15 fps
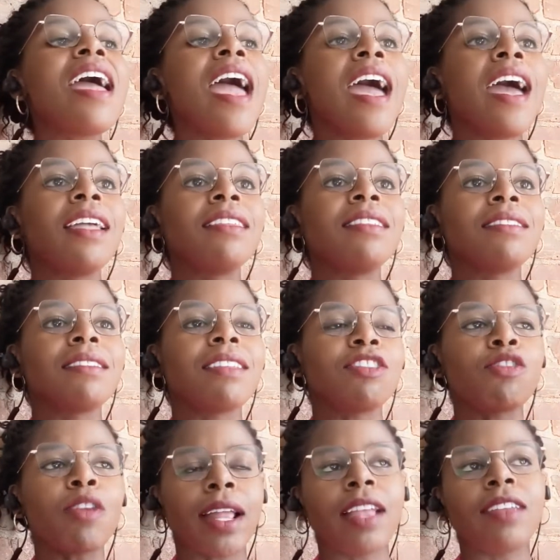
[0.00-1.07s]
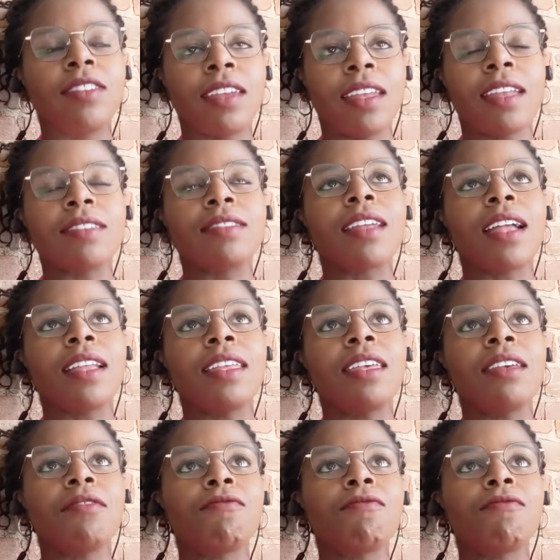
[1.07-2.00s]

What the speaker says: And the strategy is that